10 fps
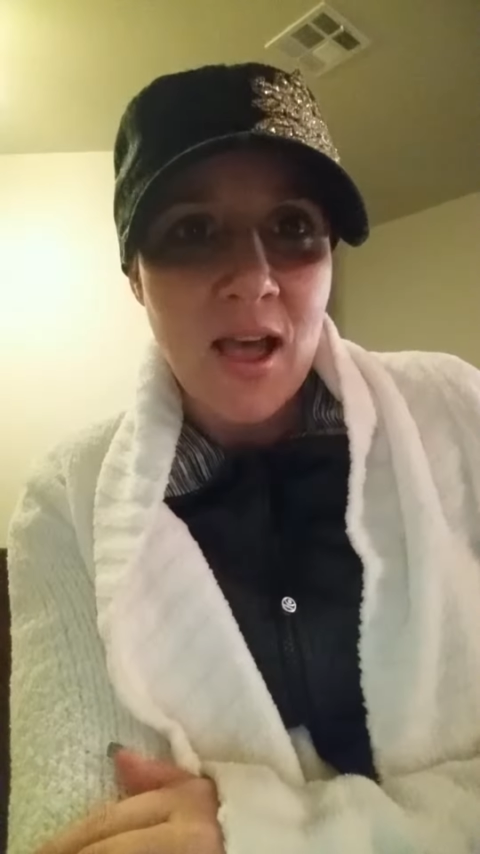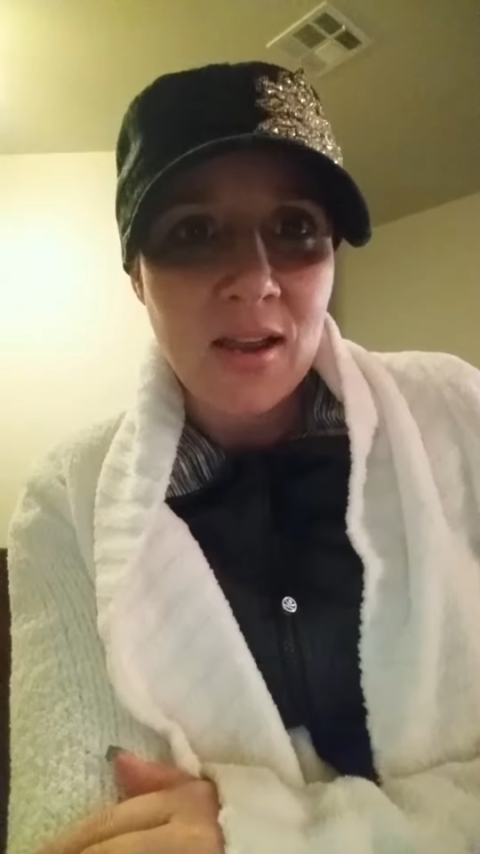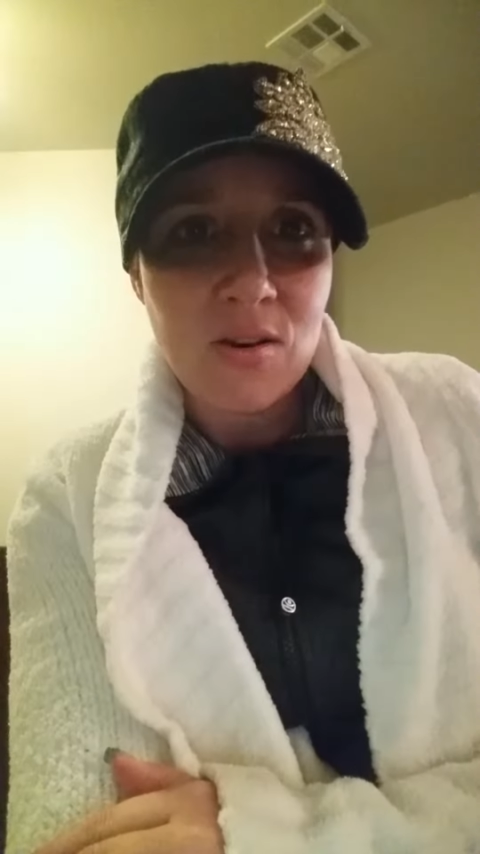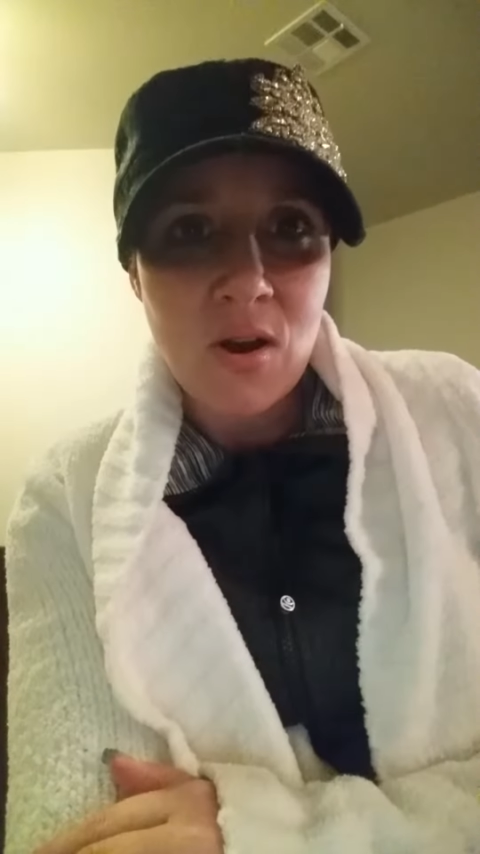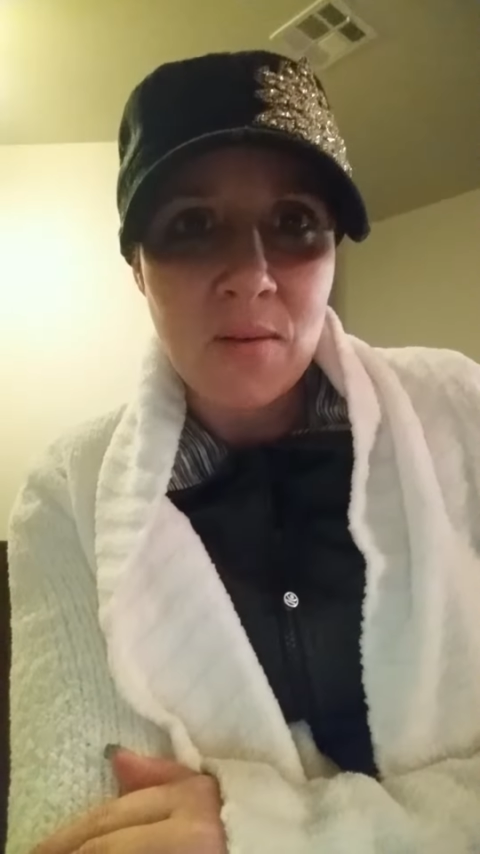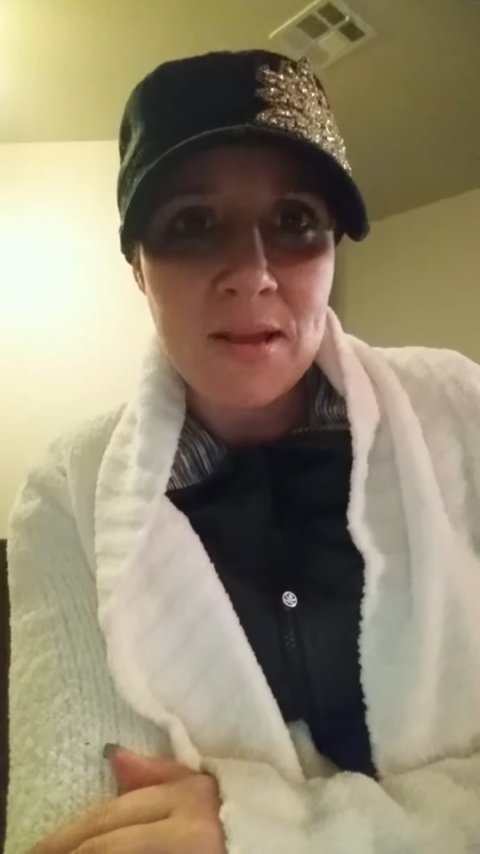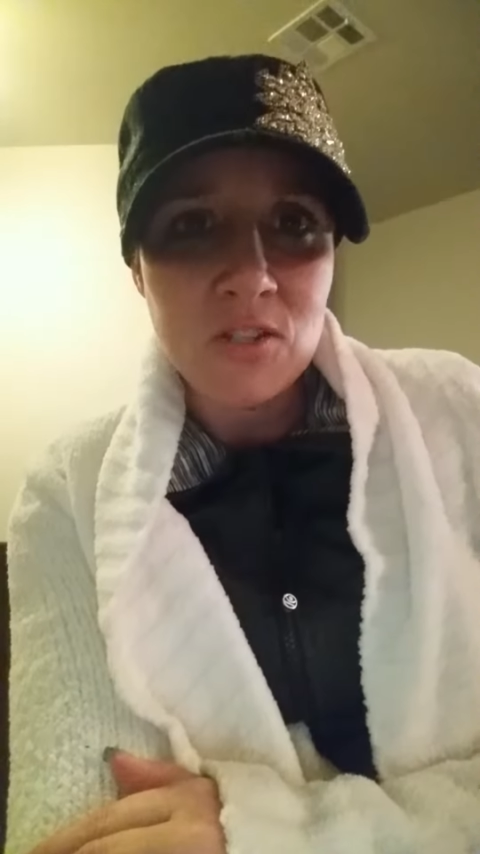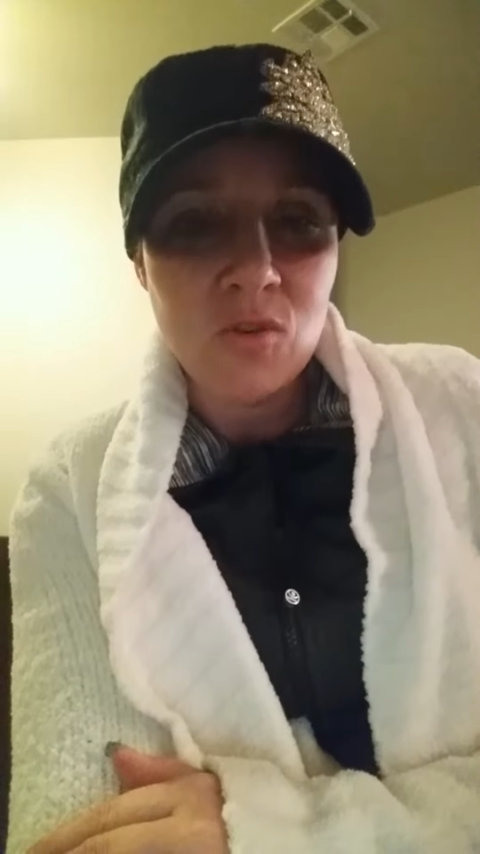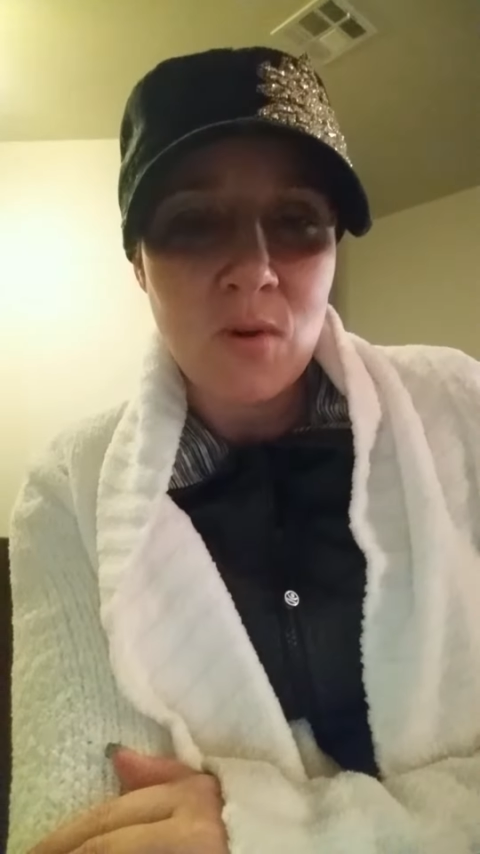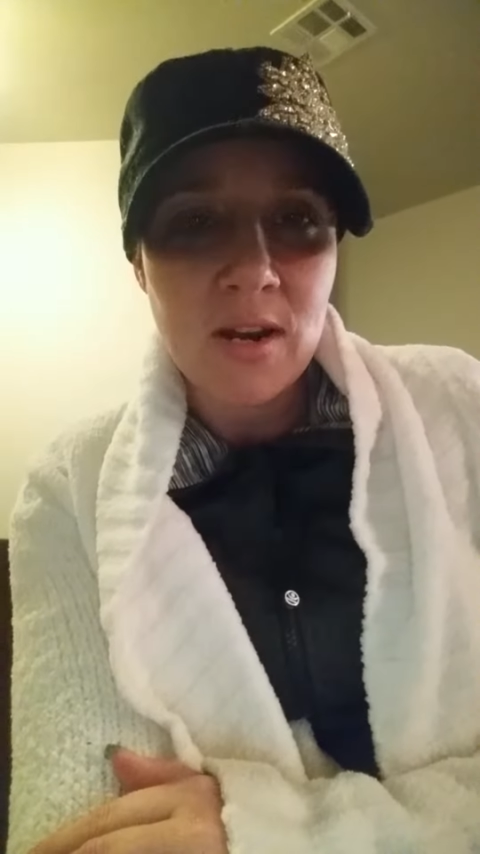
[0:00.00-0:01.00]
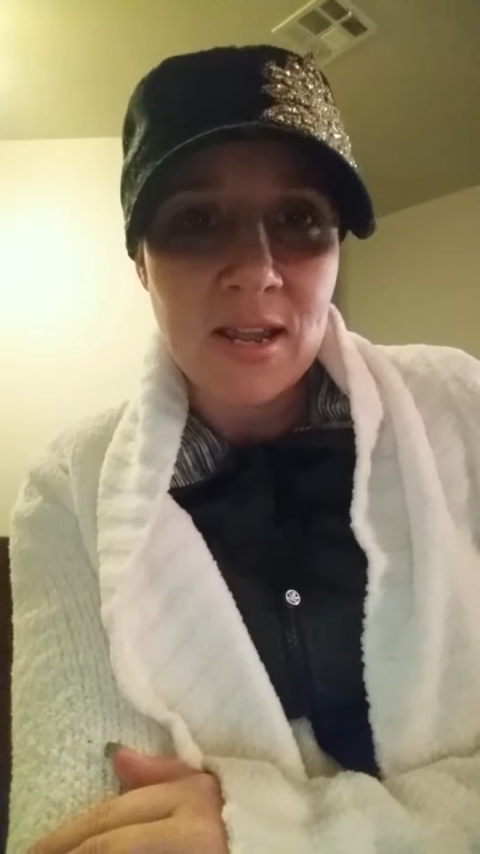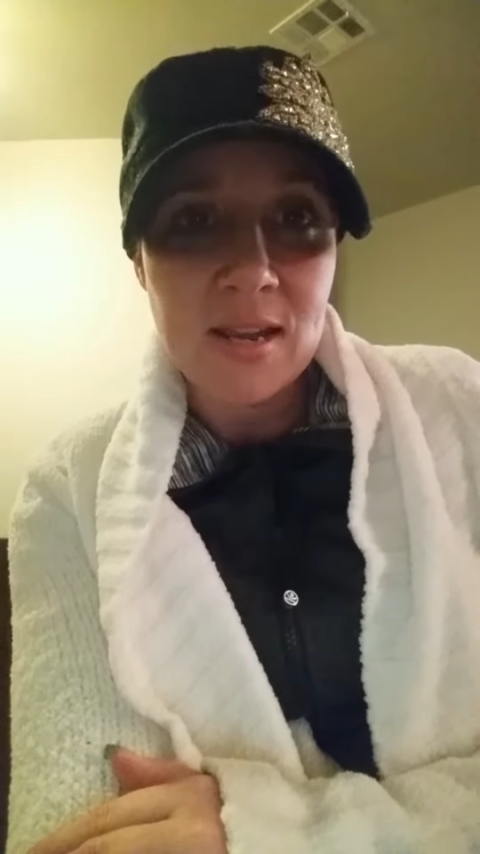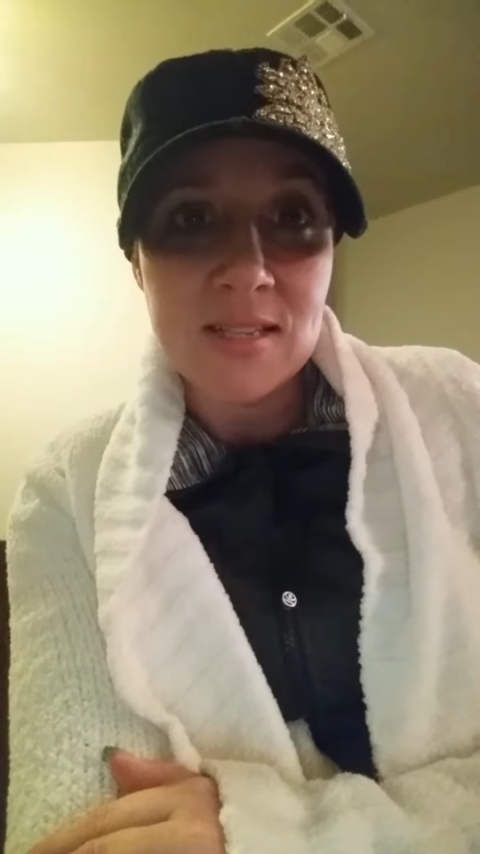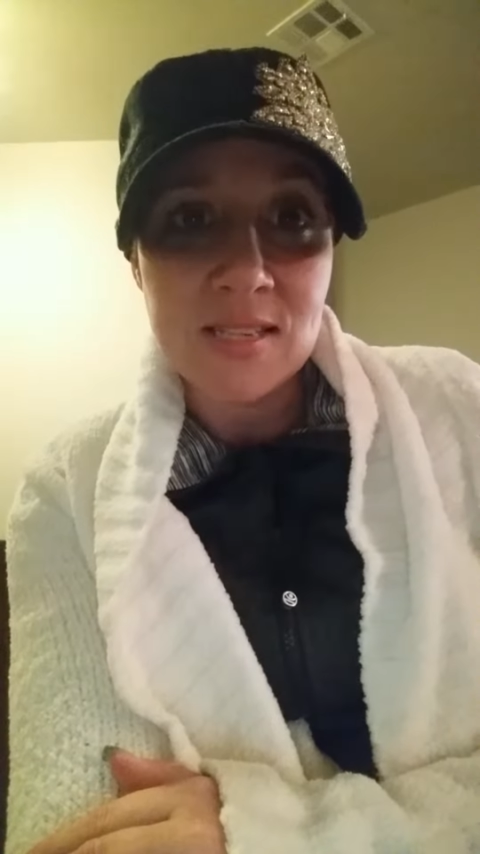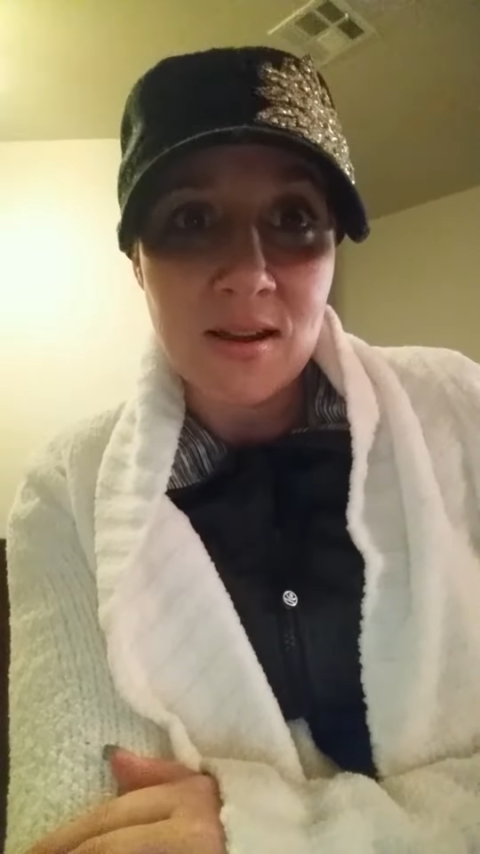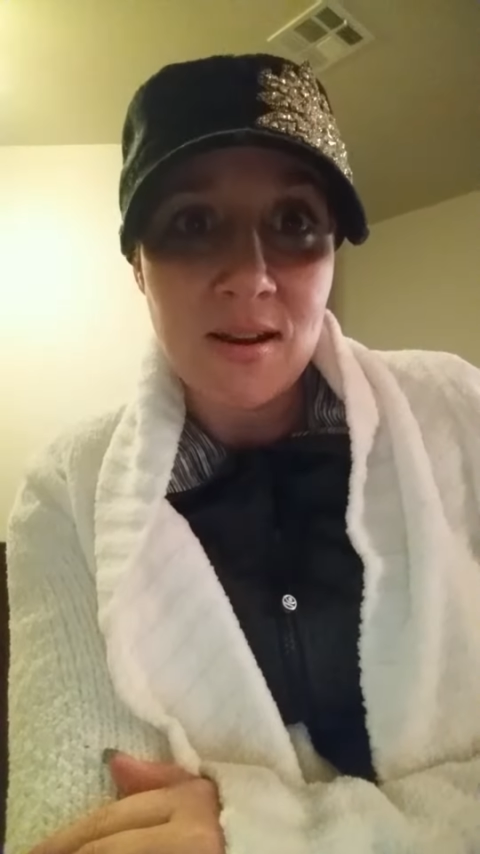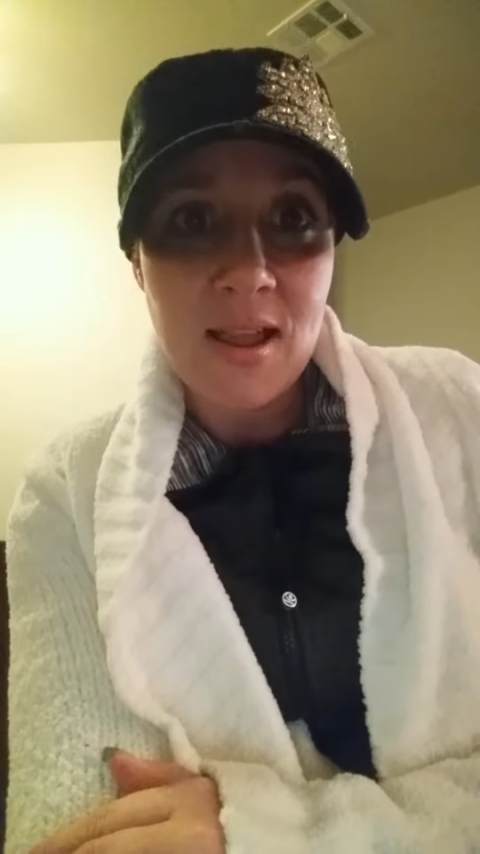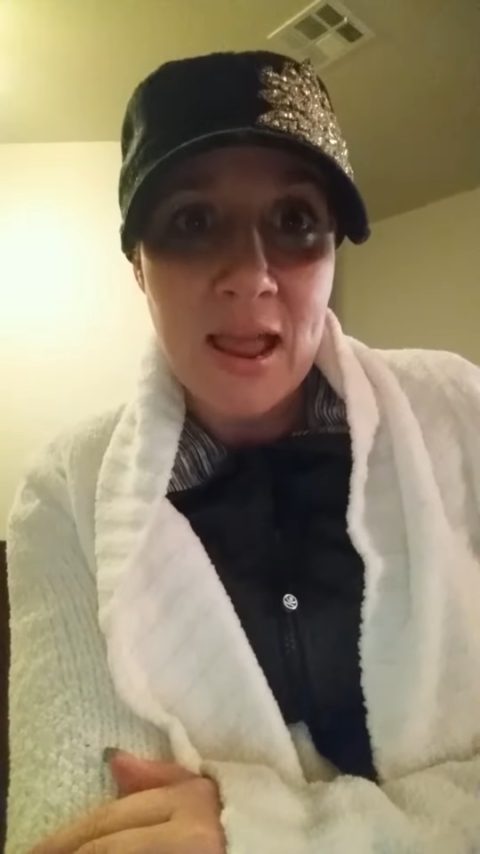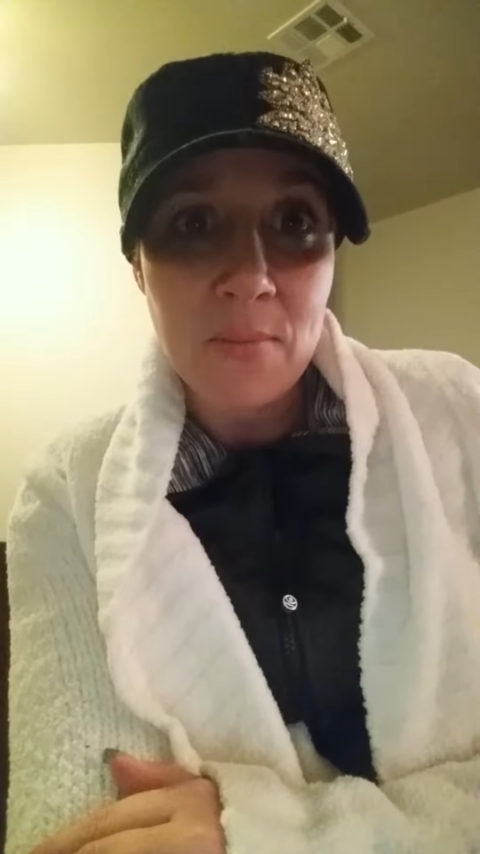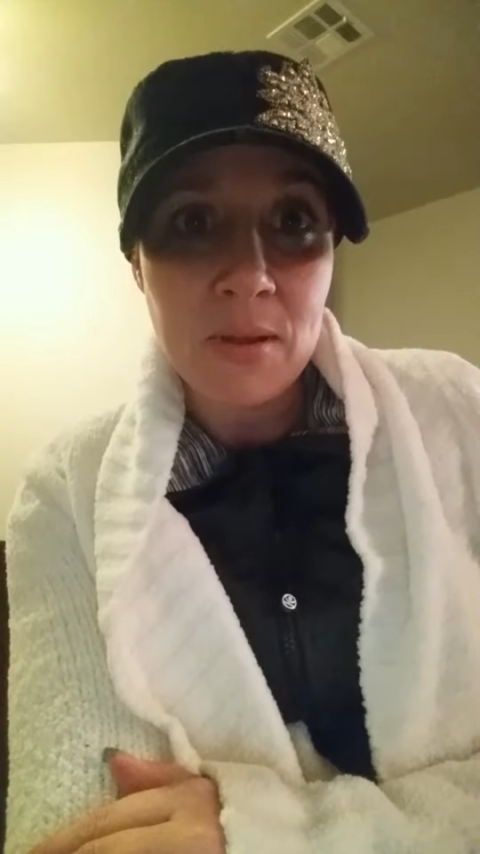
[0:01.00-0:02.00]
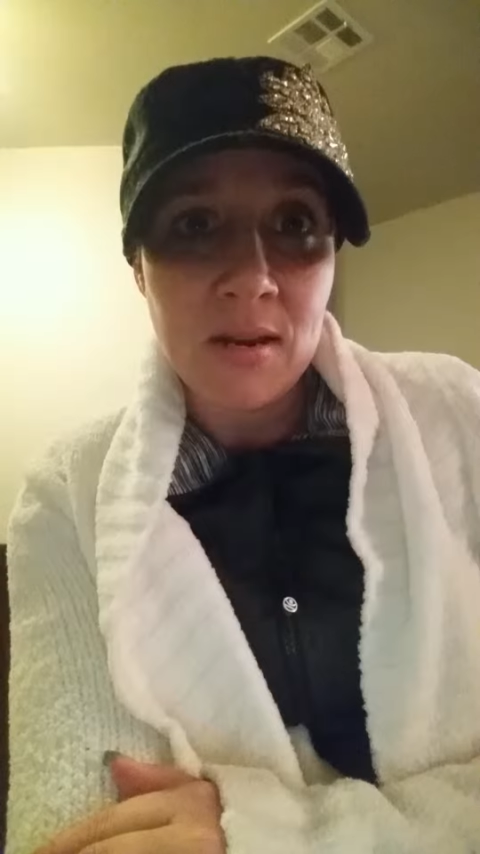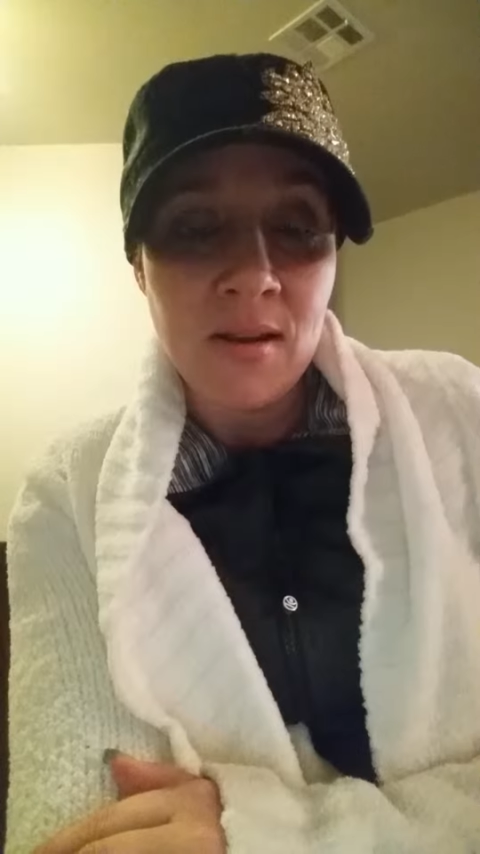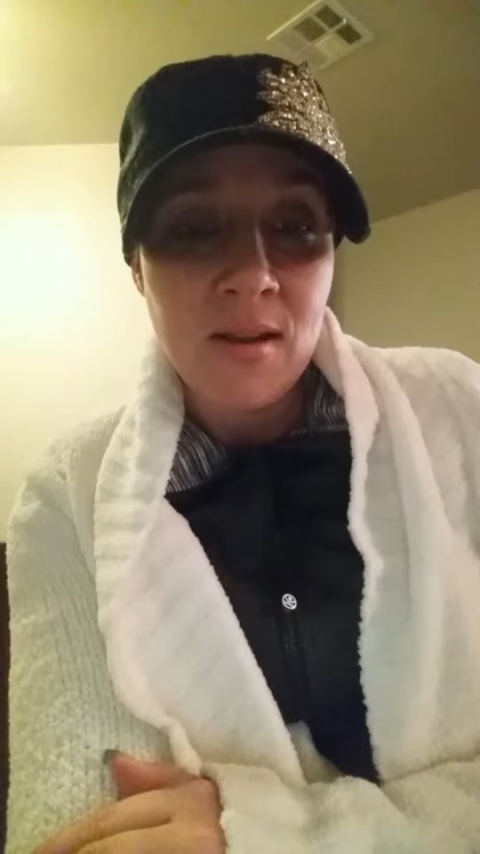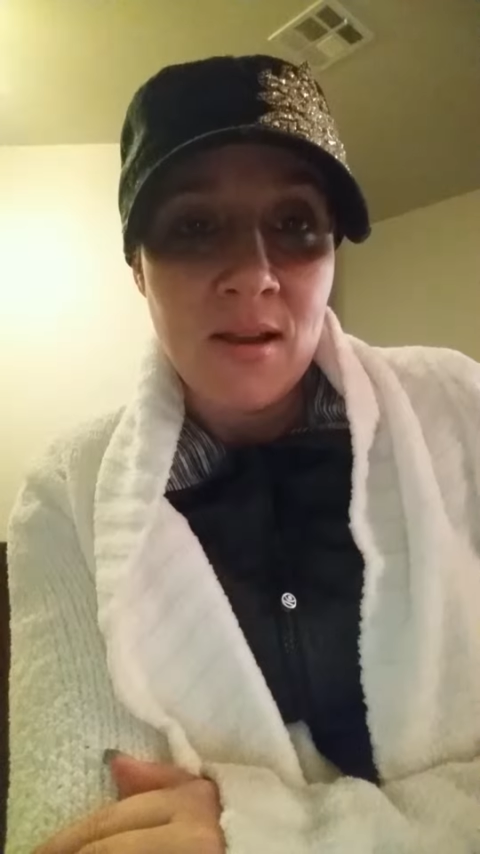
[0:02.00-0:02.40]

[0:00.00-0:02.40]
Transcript: I know how bad you want it, and it's going to happen.